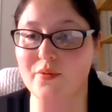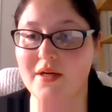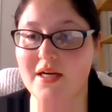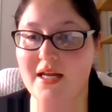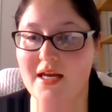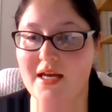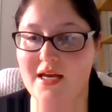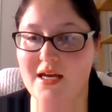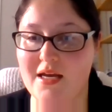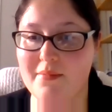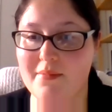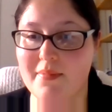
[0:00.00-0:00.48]

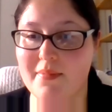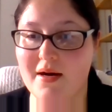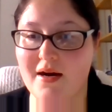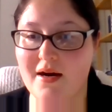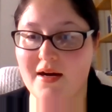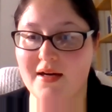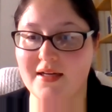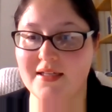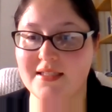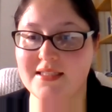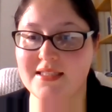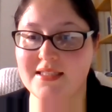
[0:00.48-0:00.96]
Q&A
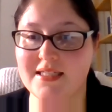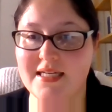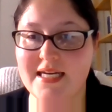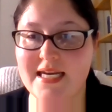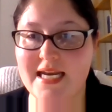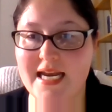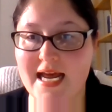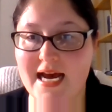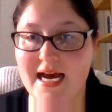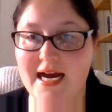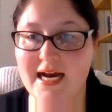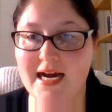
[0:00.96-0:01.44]
box
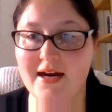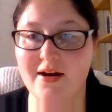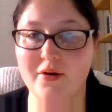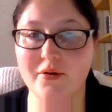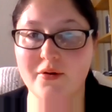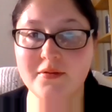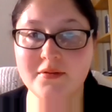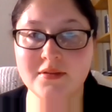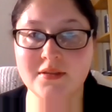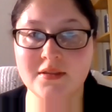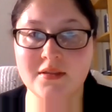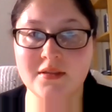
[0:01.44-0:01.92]

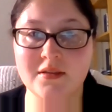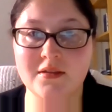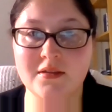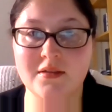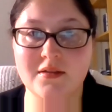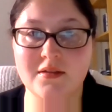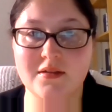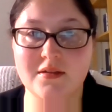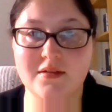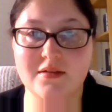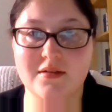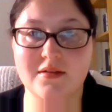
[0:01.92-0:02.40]
now.
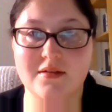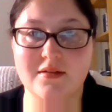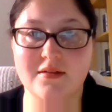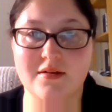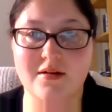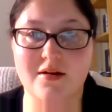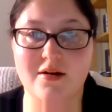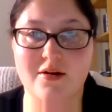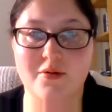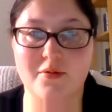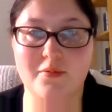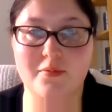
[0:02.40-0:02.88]

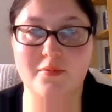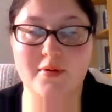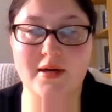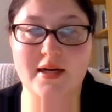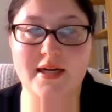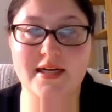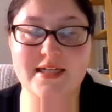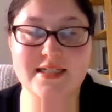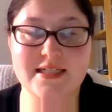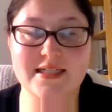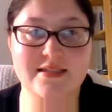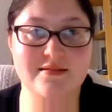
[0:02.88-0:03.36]
All
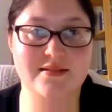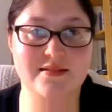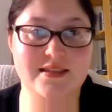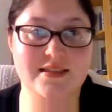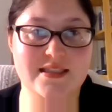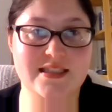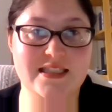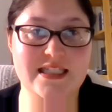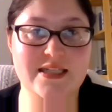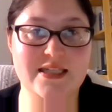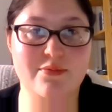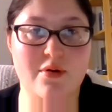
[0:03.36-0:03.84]
right,
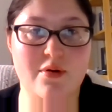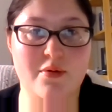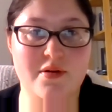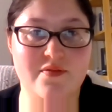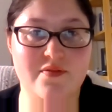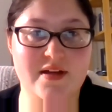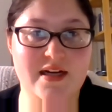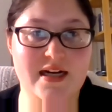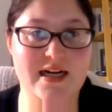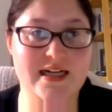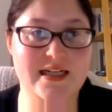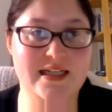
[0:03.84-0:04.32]
let's see what
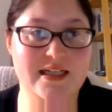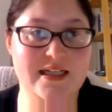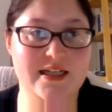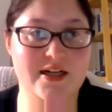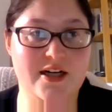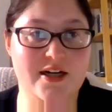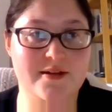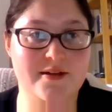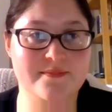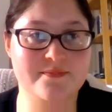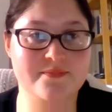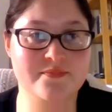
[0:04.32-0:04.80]
we've got
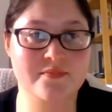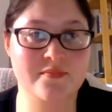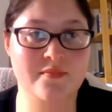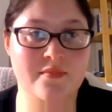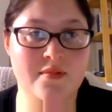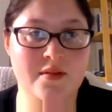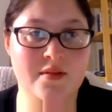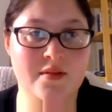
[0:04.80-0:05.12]
here.